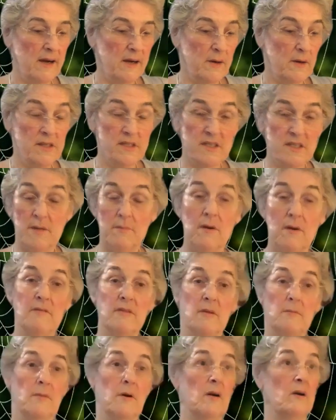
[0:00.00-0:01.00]
some of
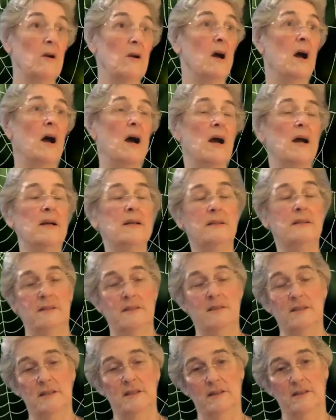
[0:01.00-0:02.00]
them are highly
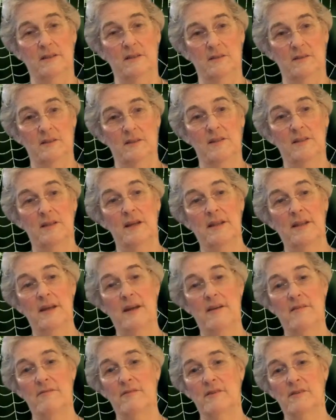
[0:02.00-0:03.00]
skilled.
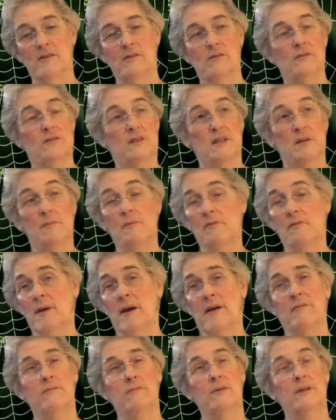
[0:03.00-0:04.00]
Some of them
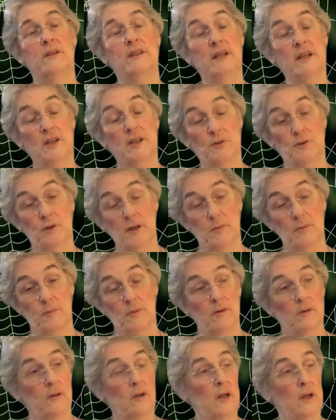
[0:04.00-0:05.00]
have really
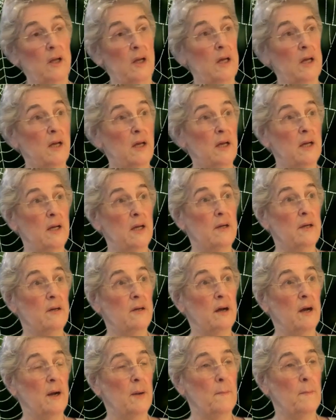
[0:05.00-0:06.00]
incredible
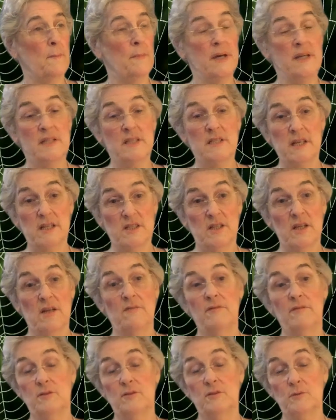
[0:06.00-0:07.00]
meditation
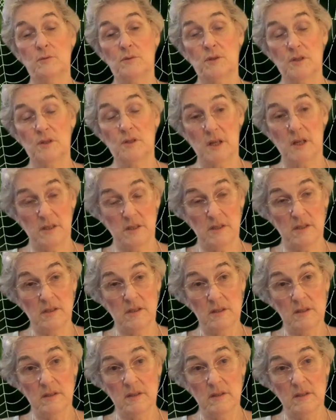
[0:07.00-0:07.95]
and visualization